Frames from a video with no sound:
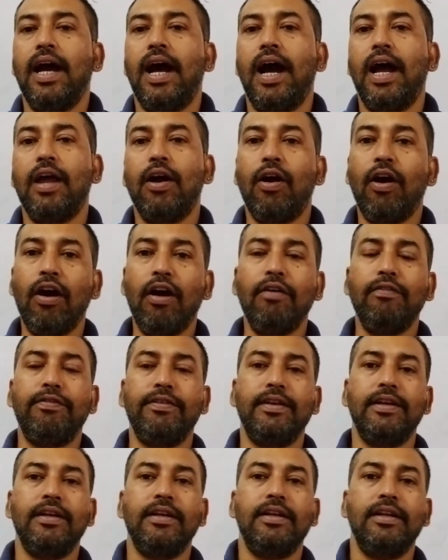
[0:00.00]
I
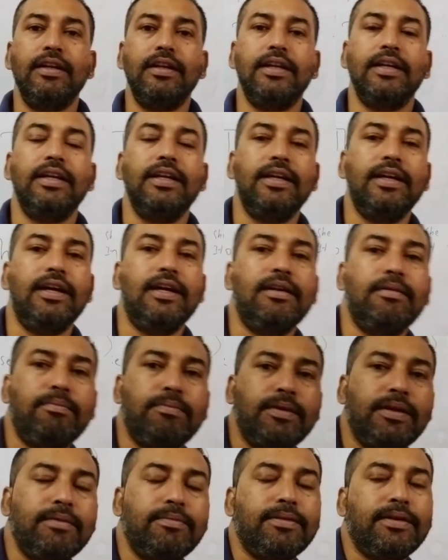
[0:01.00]
often hear
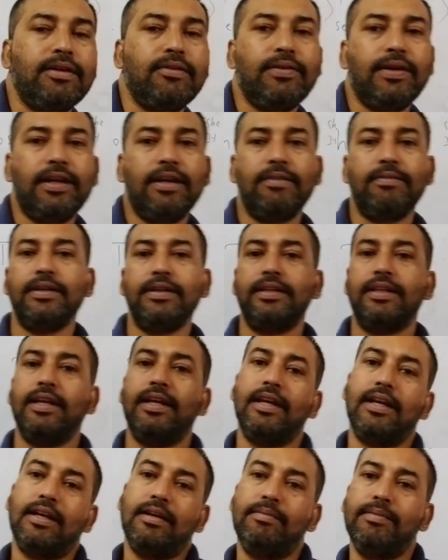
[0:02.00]
people whenever
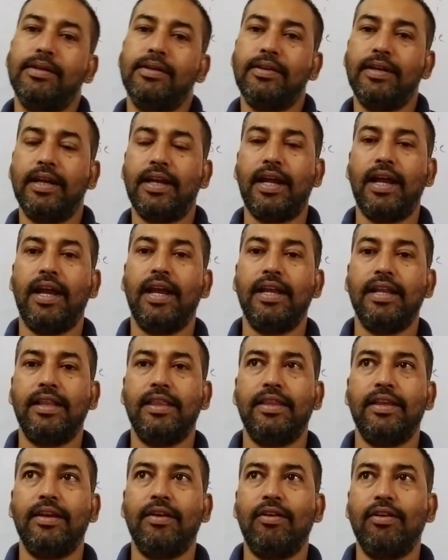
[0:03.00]
they
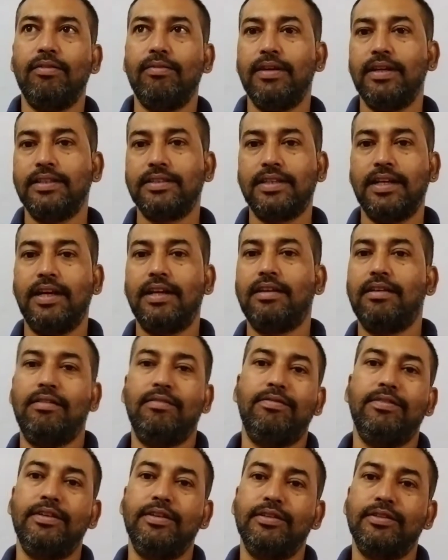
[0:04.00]
communicate, they always get
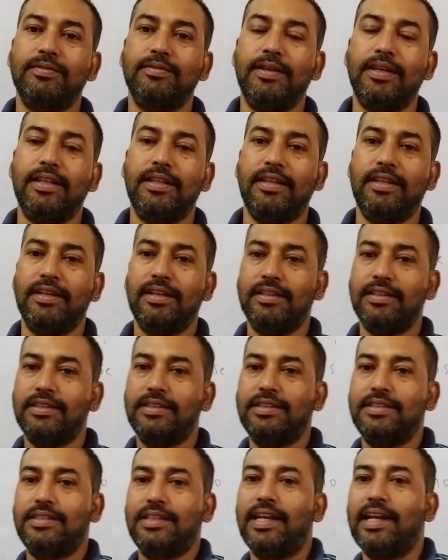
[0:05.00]
confused with
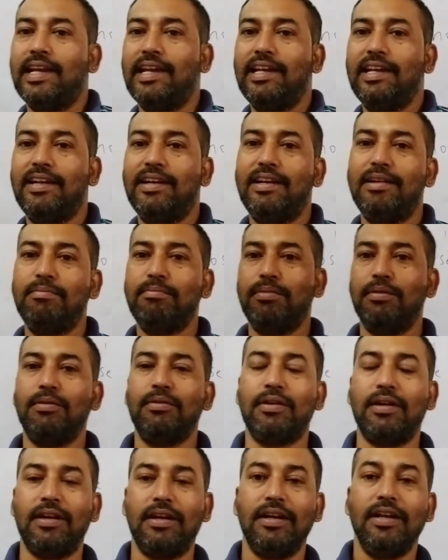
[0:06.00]
singular and
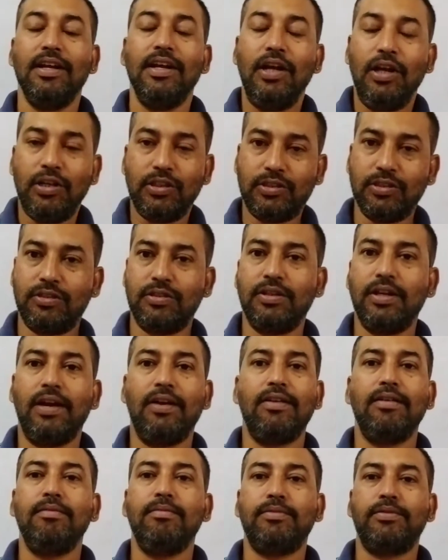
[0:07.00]
plural. So today
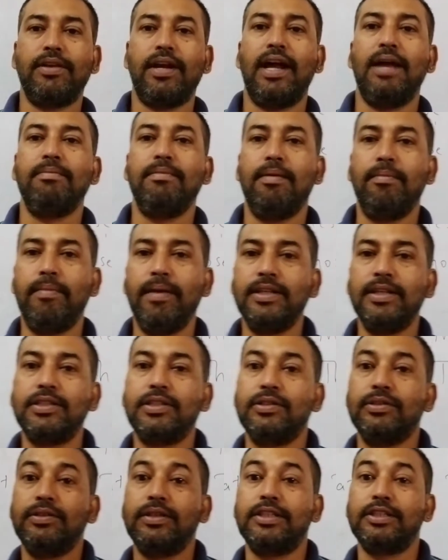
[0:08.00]
I will try my
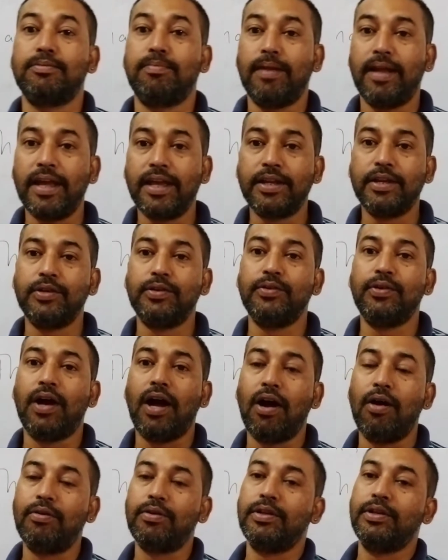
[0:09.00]
best to explain you
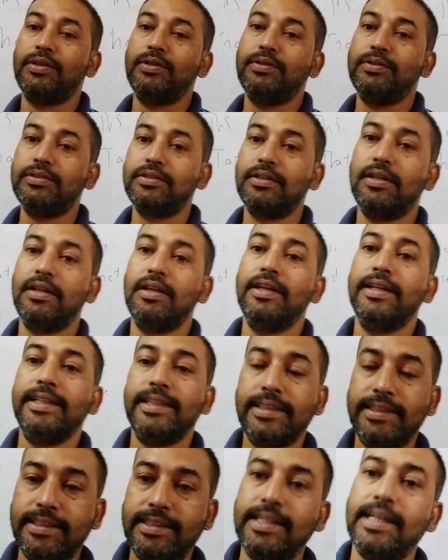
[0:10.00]
how to use
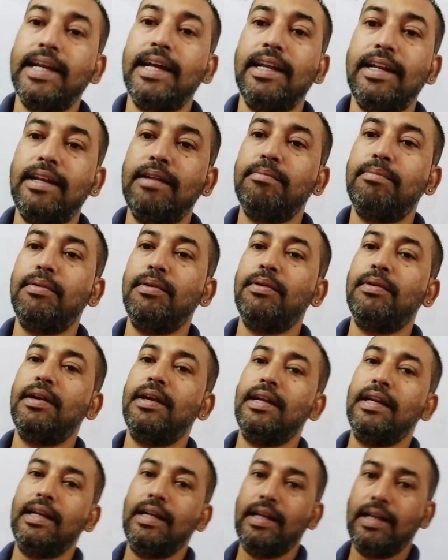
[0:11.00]
singular and
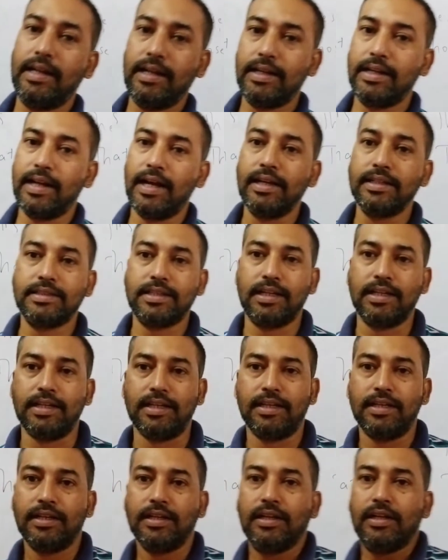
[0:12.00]
plural
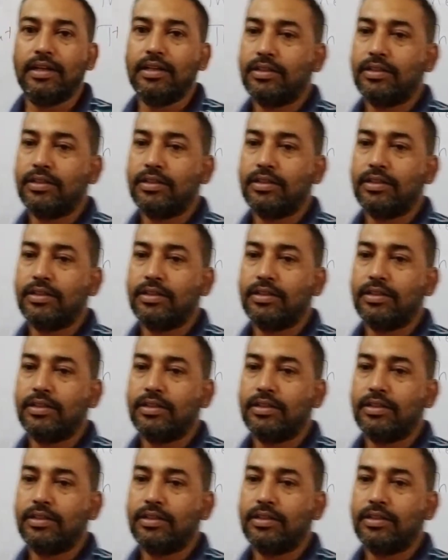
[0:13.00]
nicely.